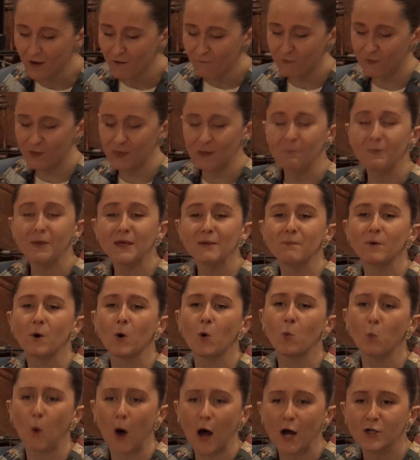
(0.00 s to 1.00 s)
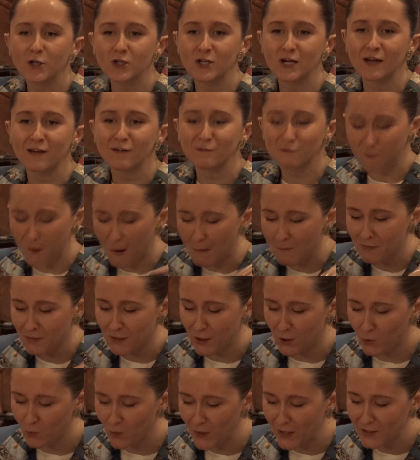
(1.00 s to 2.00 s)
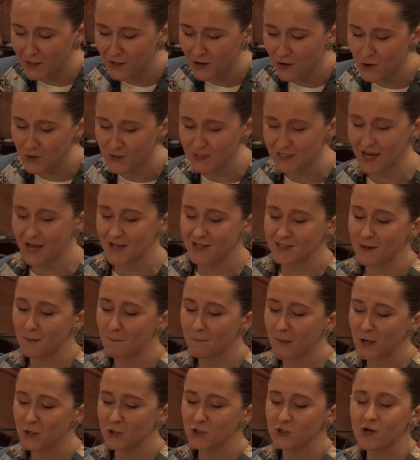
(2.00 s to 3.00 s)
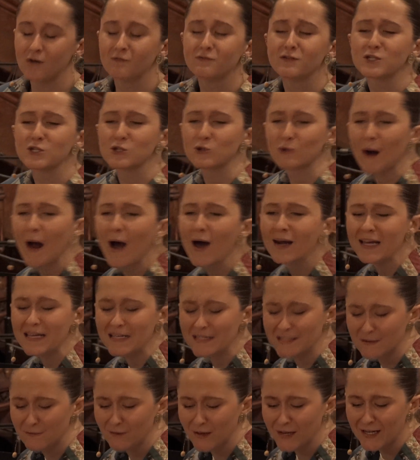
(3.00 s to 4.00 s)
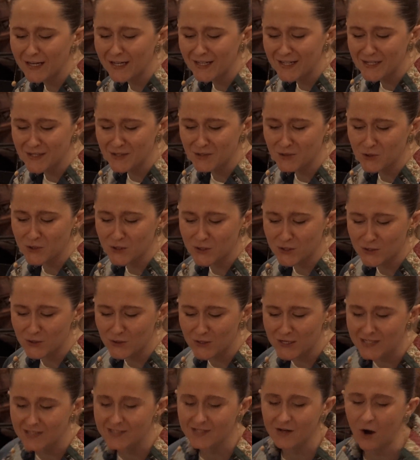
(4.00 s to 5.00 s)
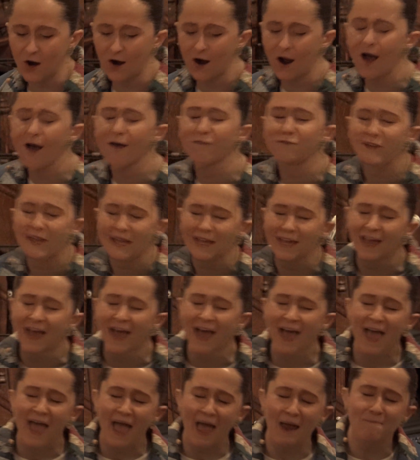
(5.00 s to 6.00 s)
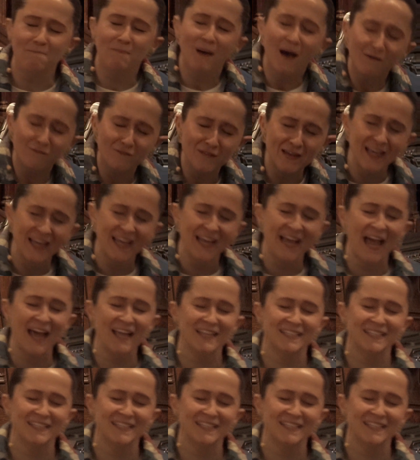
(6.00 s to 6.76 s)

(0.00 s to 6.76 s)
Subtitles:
for the people watching from their windows as a bunch of scrawny divinity school students are huffing and puffing and